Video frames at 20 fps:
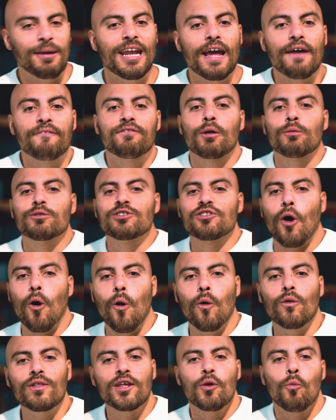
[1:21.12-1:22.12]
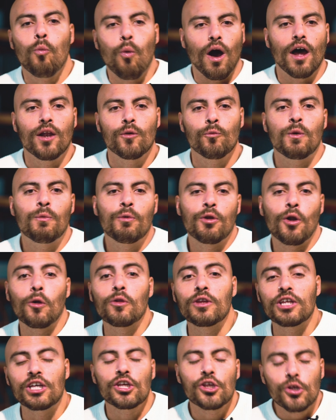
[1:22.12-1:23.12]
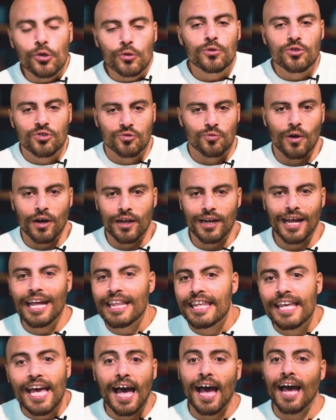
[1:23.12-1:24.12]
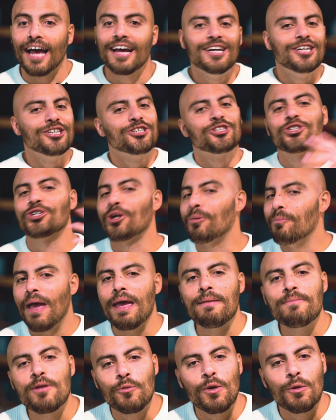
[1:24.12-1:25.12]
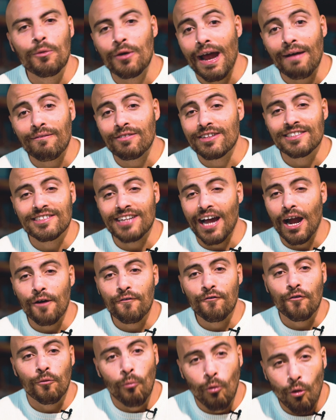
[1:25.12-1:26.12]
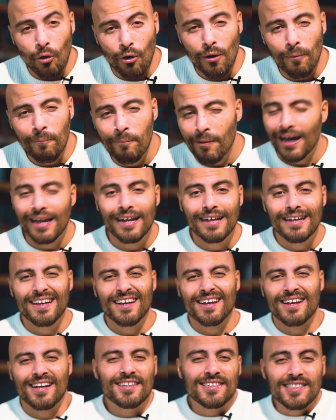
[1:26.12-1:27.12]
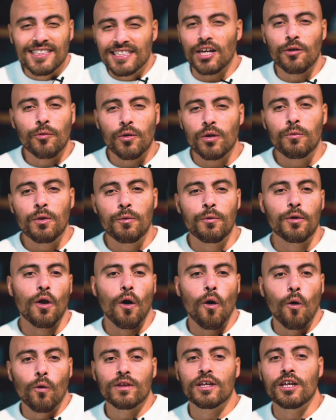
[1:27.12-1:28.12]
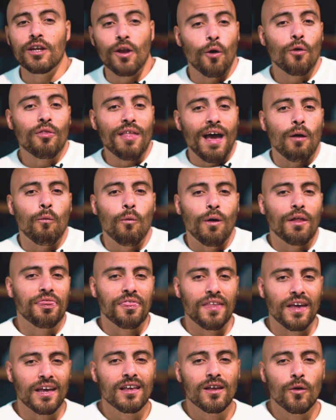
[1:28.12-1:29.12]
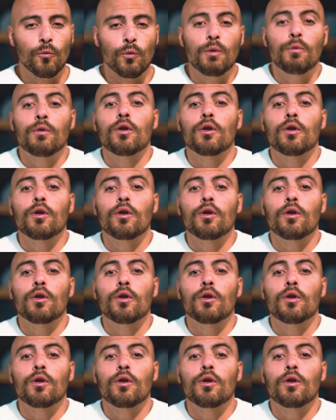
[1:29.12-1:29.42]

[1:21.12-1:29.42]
mean, if there was only one, we would only use one. And yeah, sure, maybe we would have a desire for more, but considering we would only know that one thing, we